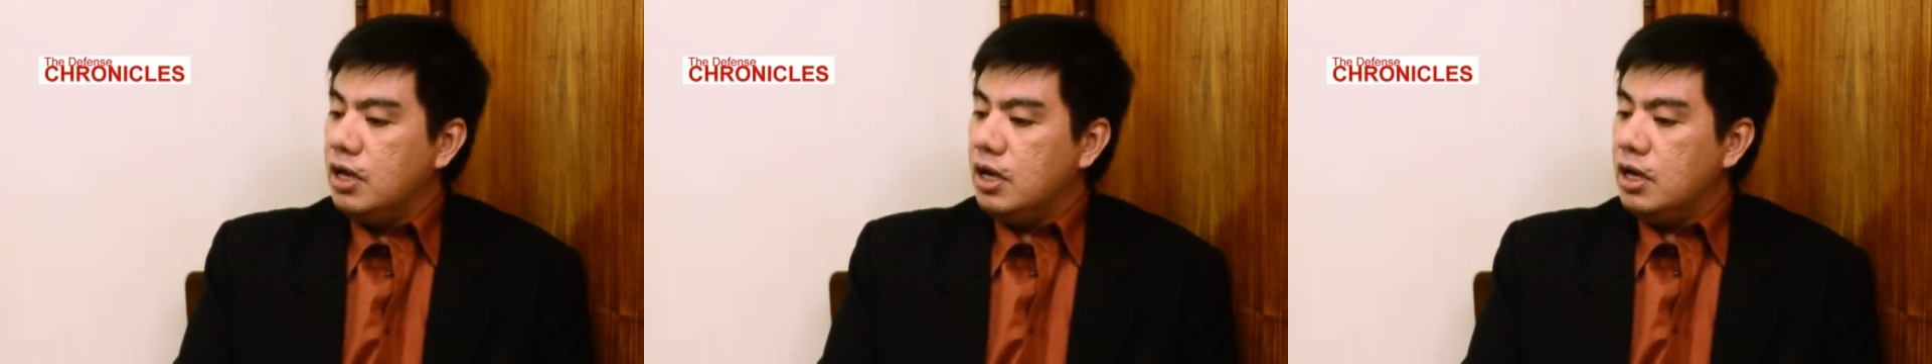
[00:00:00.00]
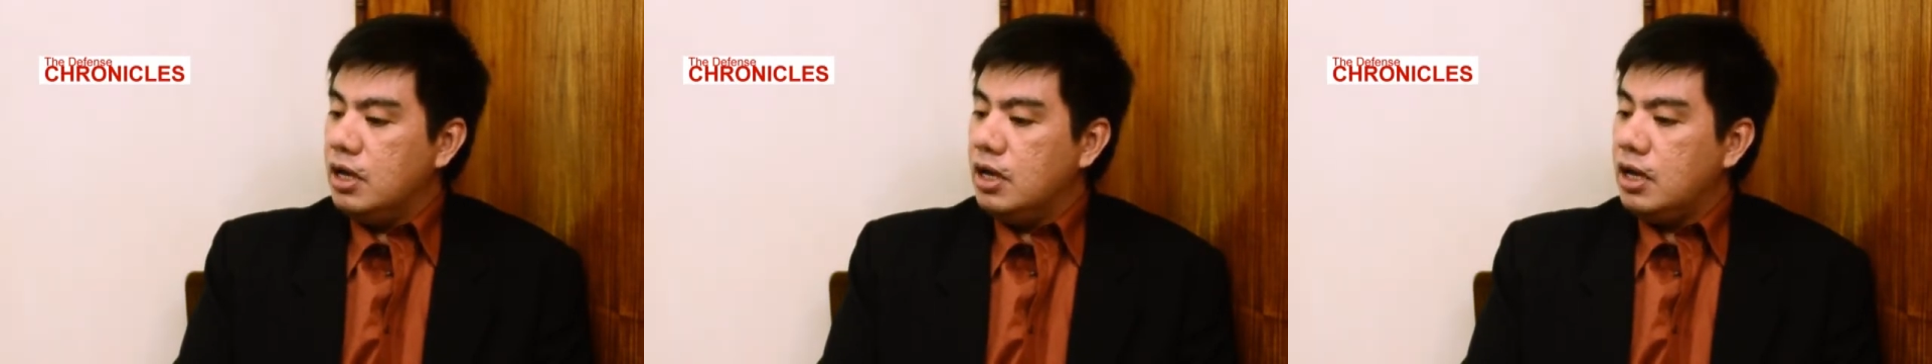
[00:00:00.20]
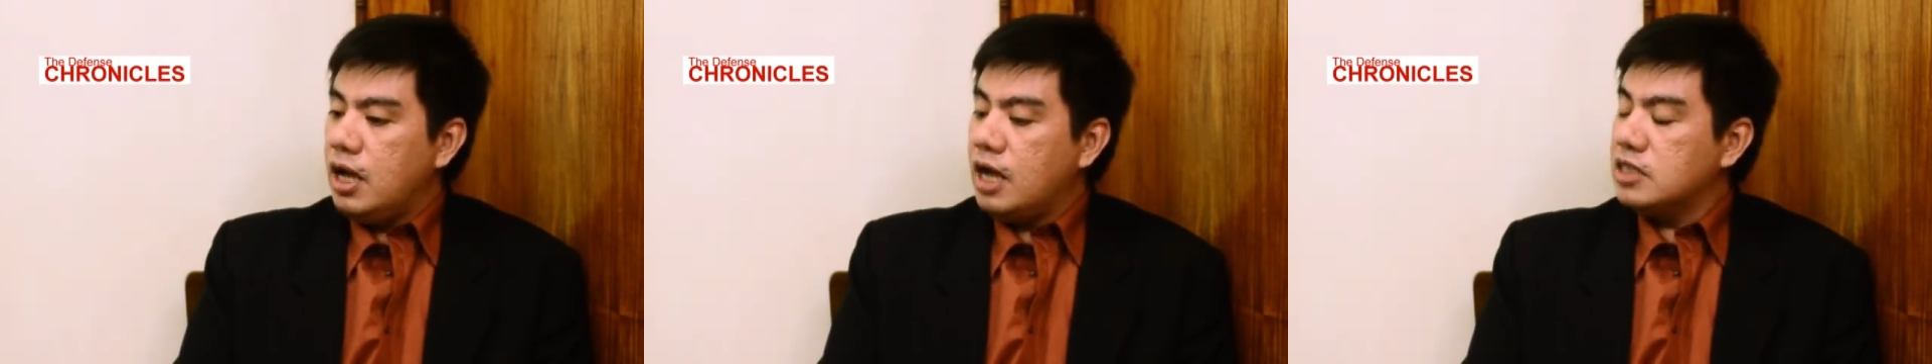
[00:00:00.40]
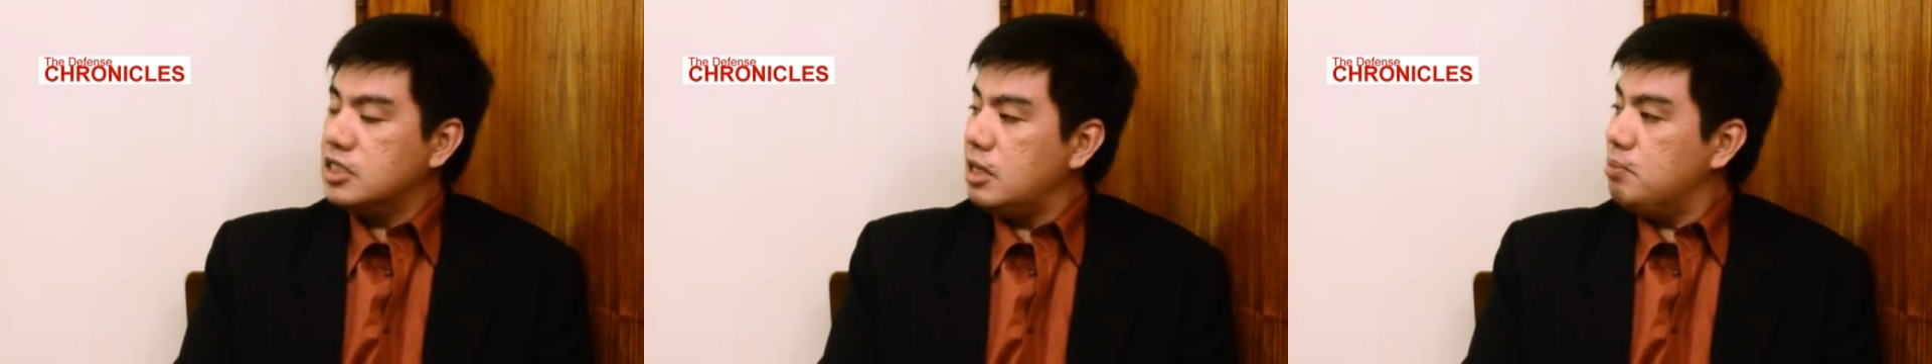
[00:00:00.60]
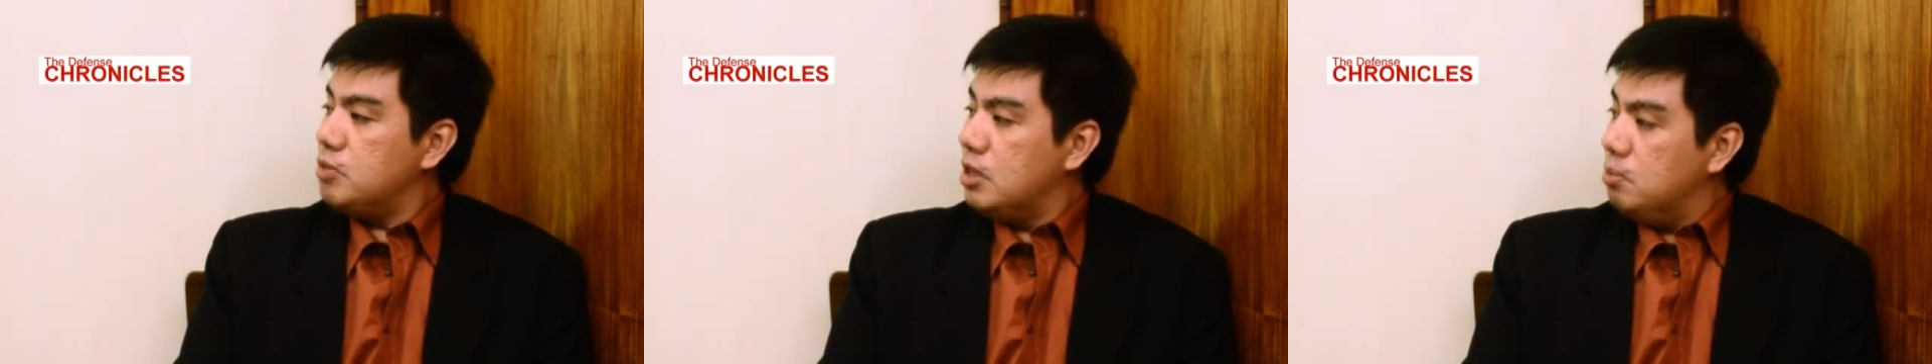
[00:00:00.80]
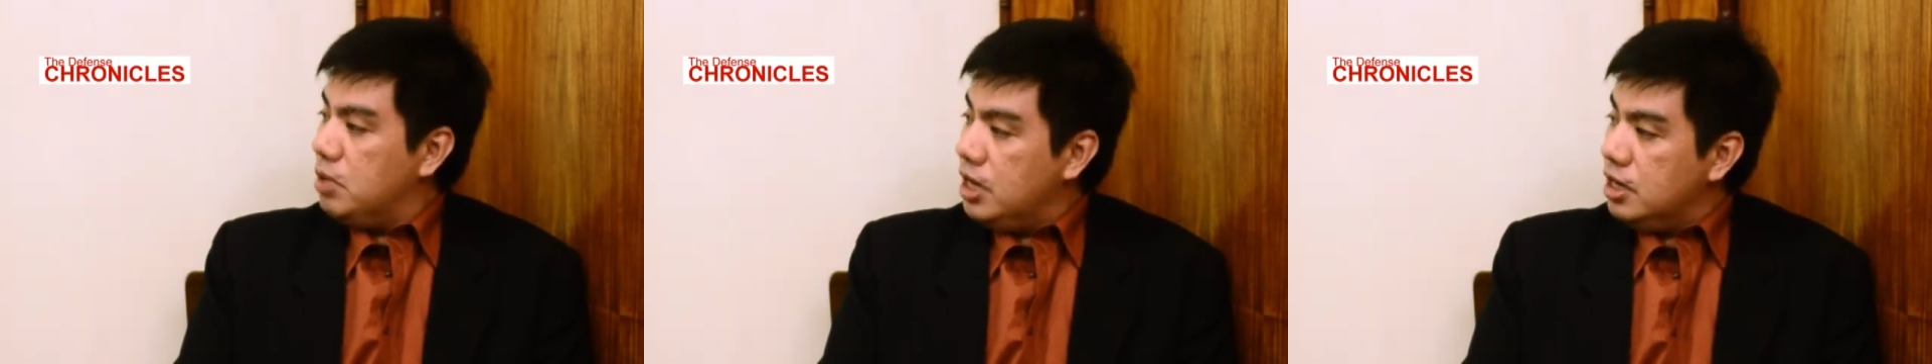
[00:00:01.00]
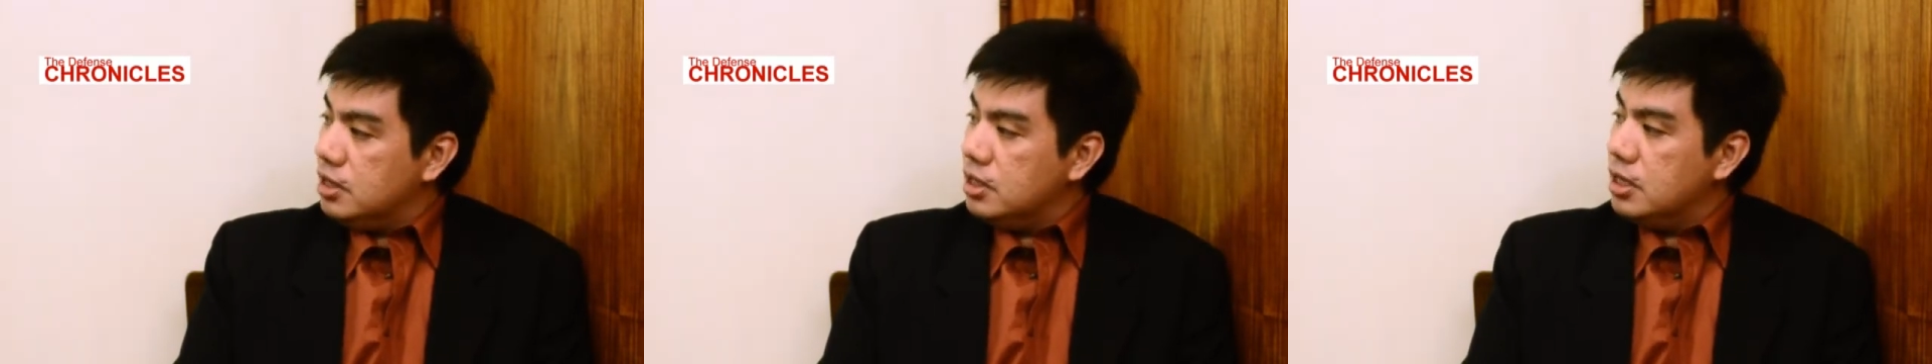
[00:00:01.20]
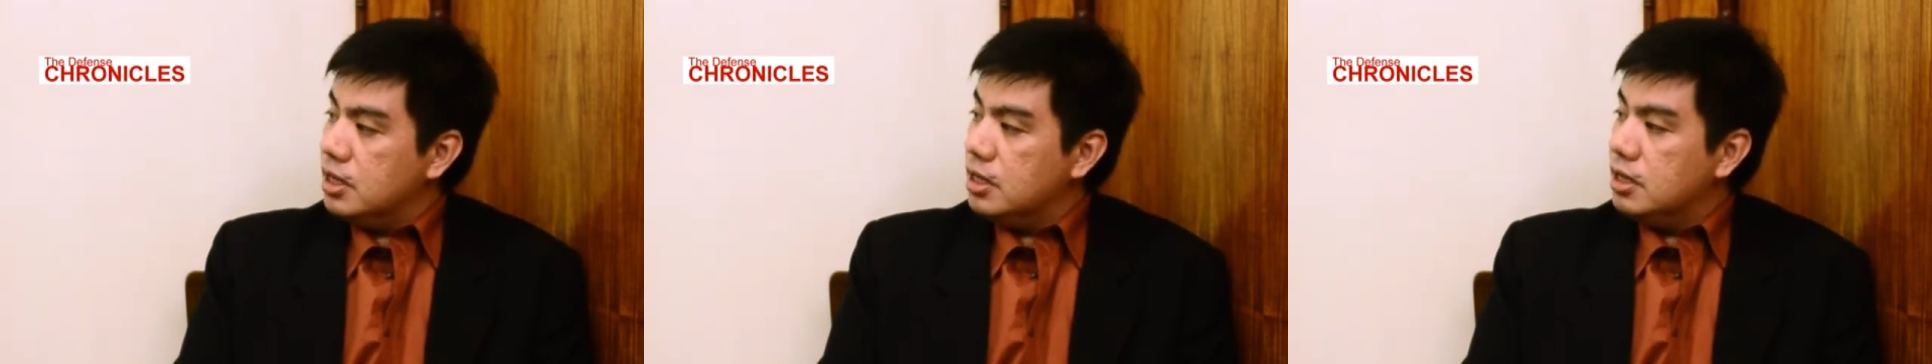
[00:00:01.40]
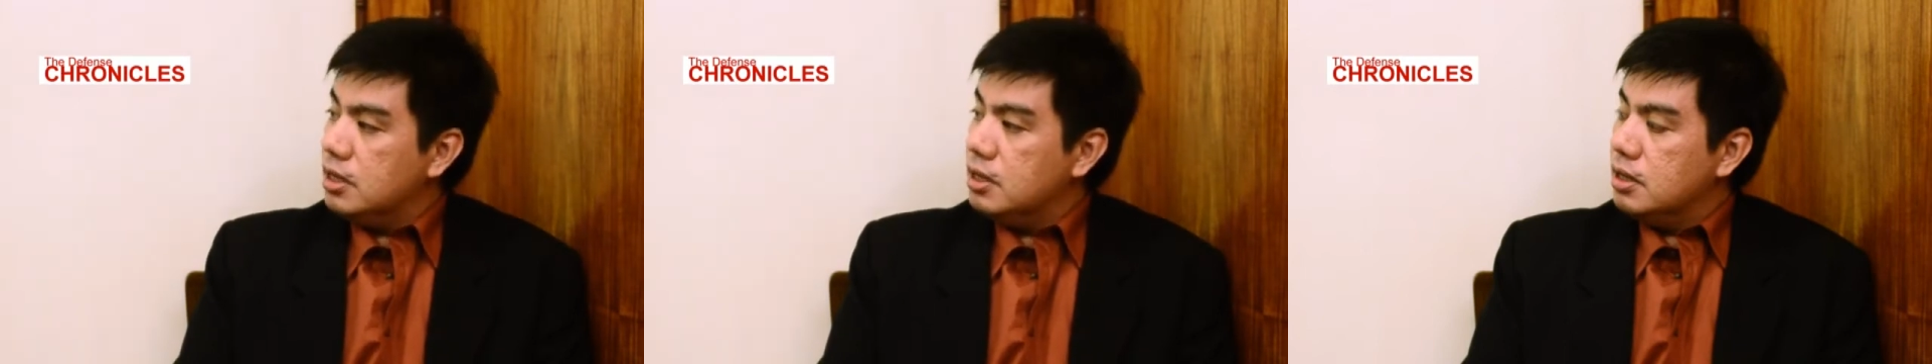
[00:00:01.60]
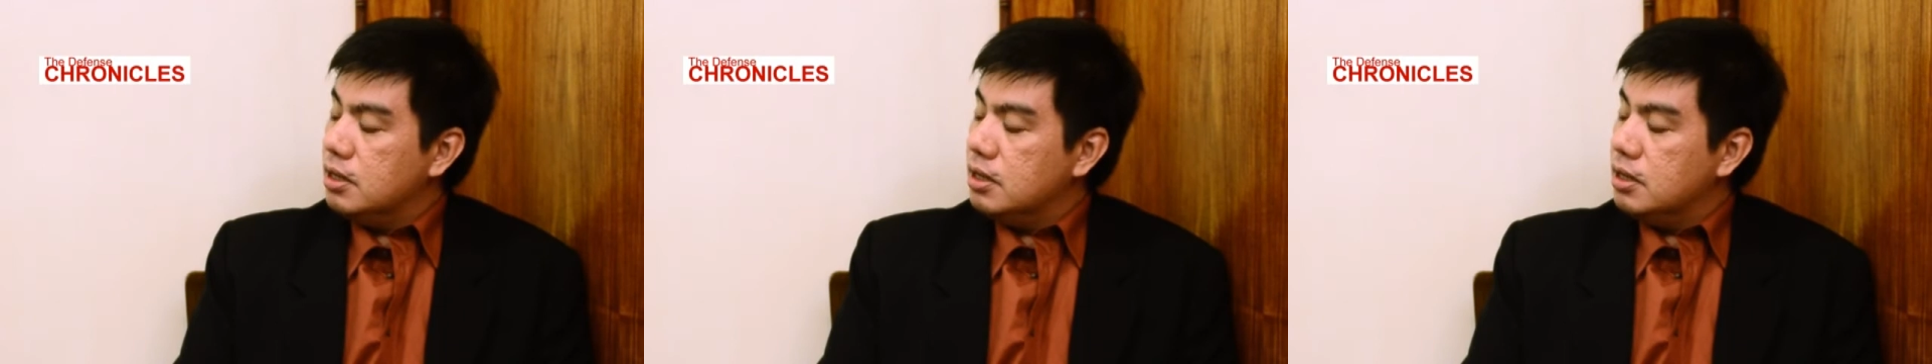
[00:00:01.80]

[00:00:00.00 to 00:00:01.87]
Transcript: acceptability